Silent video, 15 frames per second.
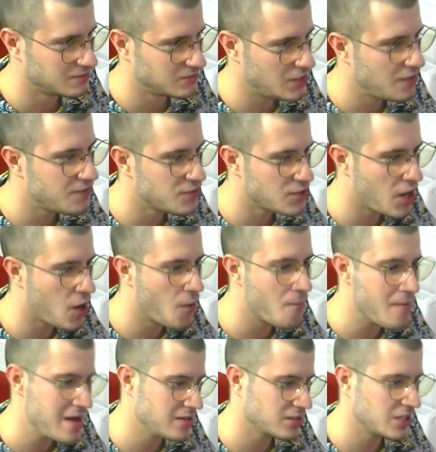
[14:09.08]
If you know
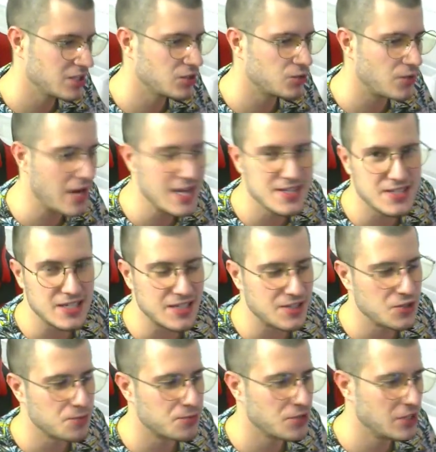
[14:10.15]
Metal Gear Rising,
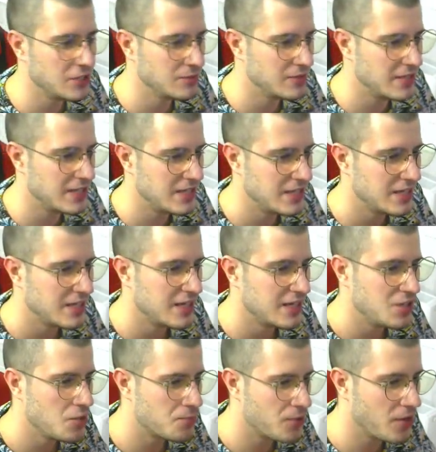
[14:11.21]
you probably
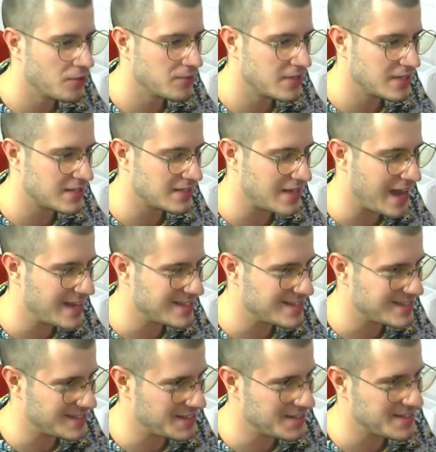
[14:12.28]
can
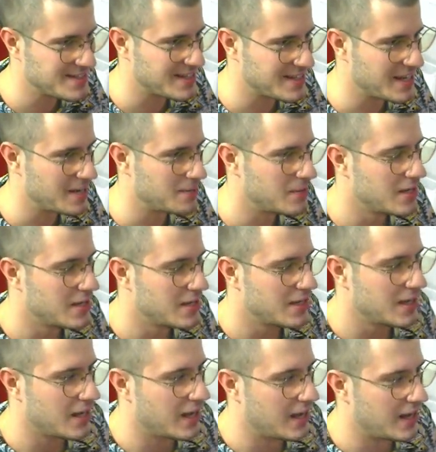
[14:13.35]
see some
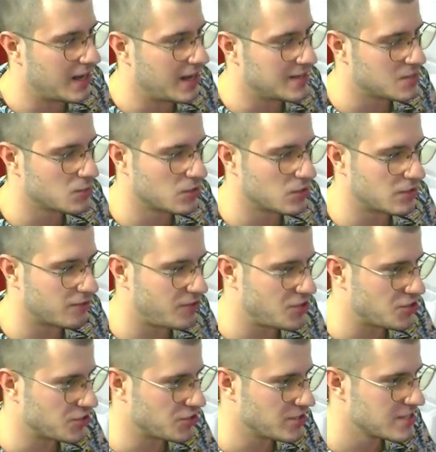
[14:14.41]
similar
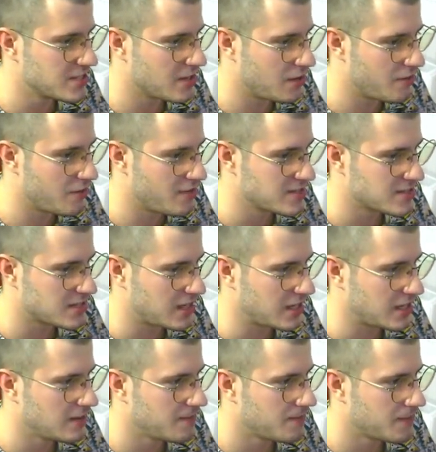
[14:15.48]
features of this
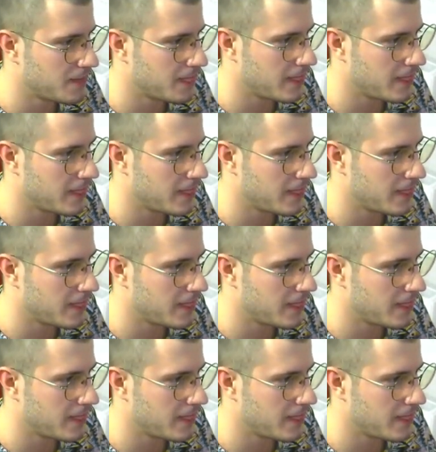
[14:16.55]
skin.